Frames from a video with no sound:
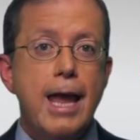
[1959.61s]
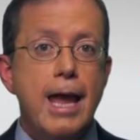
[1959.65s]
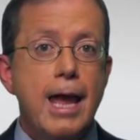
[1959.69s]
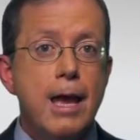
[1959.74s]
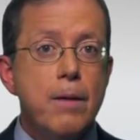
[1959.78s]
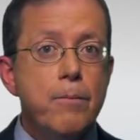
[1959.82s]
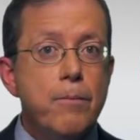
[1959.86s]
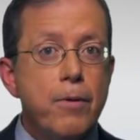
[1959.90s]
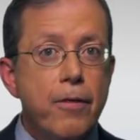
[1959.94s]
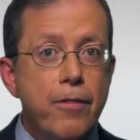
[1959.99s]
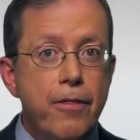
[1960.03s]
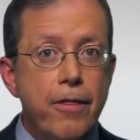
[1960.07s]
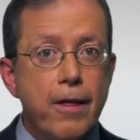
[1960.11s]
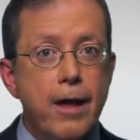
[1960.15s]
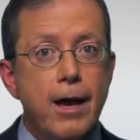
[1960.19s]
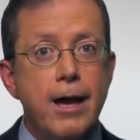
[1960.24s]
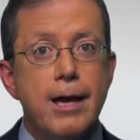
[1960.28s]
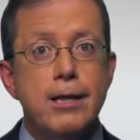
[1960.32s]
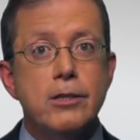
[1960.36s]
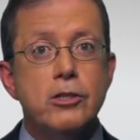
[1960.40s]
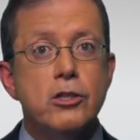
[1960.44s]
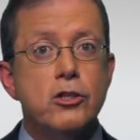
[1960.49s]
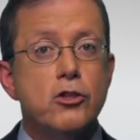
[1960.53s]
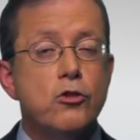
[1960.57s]

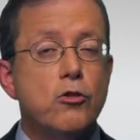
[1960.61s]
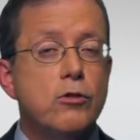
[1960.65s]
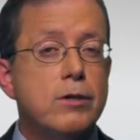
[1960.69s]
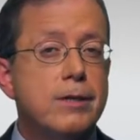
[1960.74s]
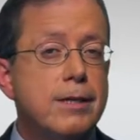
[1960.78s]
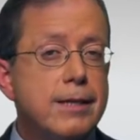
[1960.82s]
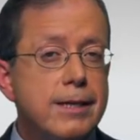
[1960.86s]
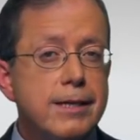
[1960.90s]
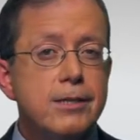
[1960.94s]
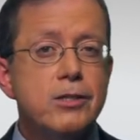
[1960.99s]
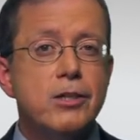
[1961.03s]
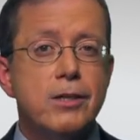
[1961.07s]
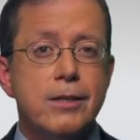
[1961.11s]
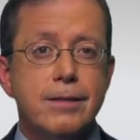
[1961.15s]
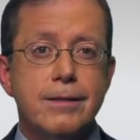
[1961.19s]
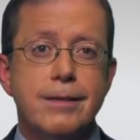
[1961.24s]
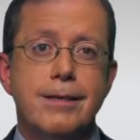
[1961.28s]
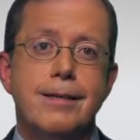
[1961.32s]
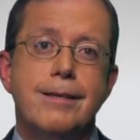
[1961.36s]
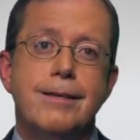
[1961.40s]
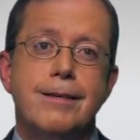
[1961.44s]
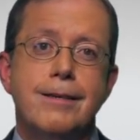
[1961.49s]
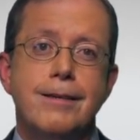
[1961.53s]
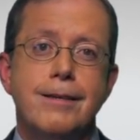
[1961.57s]
empathize
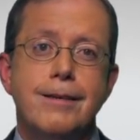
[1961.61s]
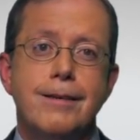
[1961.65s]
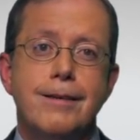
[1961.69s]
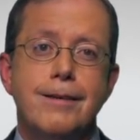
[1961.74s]
strategically